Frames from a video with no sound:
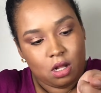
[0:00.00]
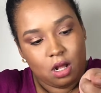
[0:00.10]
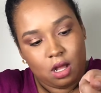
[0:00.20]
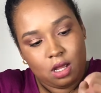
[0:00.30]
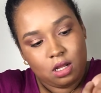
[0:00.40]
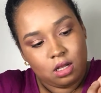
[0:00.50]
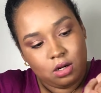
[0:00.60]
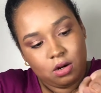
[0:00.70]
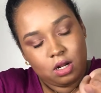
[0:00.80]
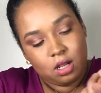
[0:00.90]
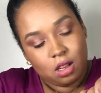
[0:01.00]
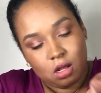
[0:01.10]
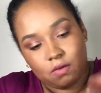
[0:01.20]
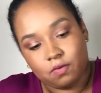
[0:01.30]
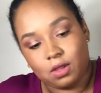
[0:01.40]
I literally
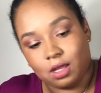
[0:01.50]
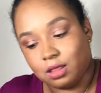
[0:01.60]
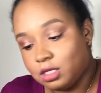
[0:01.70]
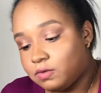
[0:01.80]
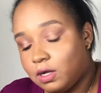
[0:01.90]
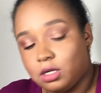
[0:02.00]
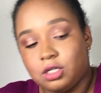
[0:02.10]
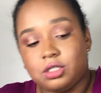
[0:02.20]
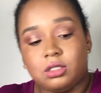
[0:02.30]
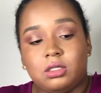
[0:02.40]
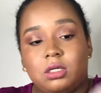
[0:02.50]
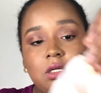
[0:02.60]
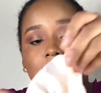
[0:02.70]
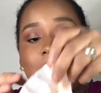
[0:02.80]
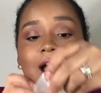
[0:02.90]
love, like, this foundation.
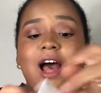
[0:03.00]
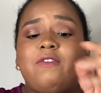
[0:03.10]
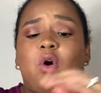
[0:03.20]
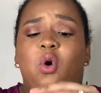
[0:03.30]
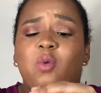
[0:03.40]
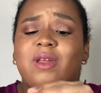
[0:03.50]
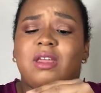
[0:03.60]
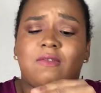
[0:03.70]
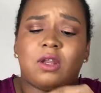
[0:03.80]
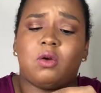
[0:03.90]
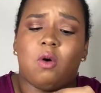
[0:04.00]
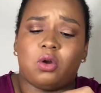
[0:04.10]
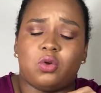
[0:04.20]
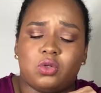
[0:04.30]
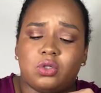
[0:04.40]
I have a whole mini video
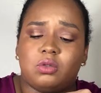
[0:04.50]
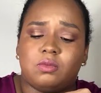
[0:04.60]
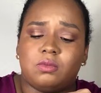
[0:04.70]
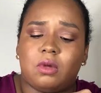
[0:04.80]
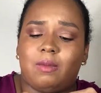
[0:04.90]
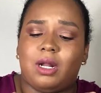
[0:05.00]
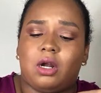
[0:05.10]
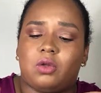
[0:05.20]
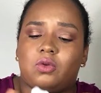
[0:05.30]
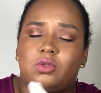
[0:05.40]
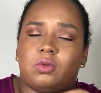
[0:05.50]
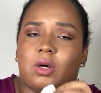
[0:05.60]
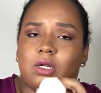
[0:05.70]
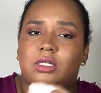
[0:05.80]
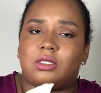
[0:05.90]
on YouTube. I mean, not on YouTube,
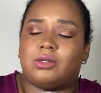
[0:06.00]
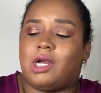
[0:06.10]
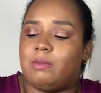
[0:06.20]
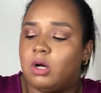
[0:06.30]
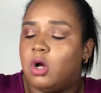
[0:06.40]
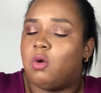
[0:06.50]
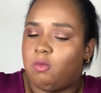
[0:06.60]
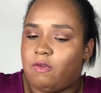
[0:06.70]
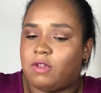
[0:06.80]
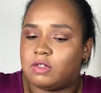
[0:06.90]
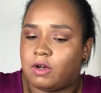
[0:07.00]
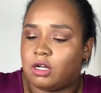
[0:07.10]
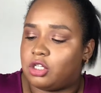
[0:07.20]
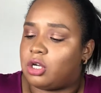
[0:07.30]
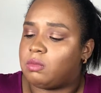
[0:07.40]
on Instagram with this
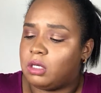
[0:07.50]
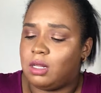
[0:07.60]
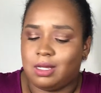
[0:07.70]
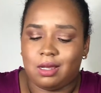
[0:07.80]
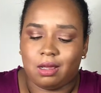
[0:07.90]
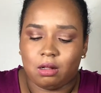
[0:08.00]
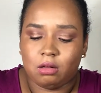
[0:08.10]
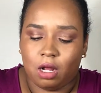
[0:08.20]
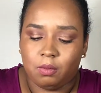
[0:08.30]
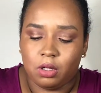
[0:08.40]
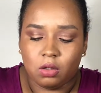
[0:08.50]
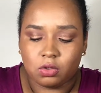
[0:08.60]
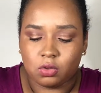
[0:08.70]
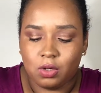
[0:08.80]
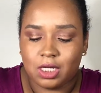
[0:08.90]
foundation. I'm gonna link it down below
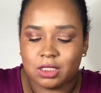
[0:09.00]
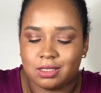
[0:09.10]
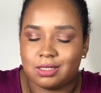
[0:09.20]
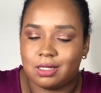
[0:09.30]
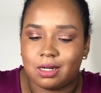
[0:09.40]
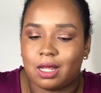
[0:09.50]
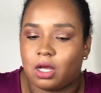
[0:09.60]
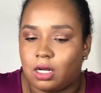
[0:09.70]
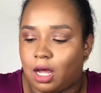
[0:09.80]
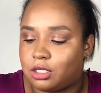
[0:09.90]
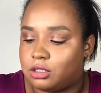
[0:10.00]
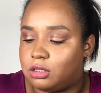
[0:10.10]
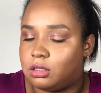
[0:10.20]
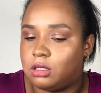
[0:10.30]
so you guys can see it like in action.